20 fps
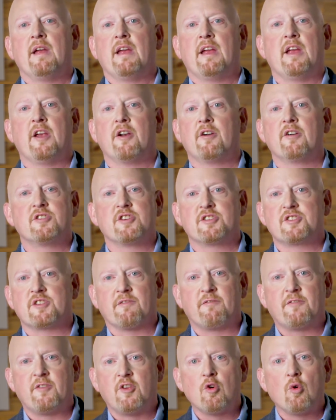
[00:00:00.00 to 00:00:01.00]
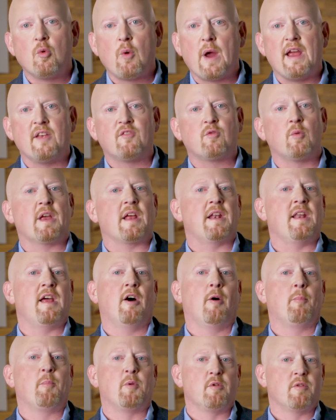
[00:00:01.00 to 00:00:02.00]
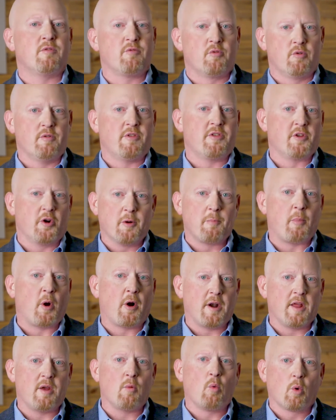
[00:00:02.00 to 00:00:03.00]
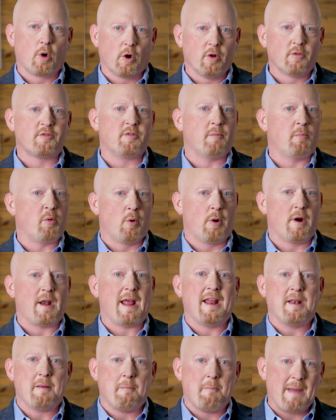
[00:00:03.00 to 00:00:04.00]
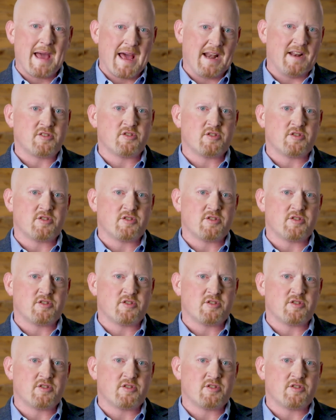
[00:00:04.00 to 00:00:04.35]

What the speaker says: Here are just a few ways we can help you through third-party World support and managed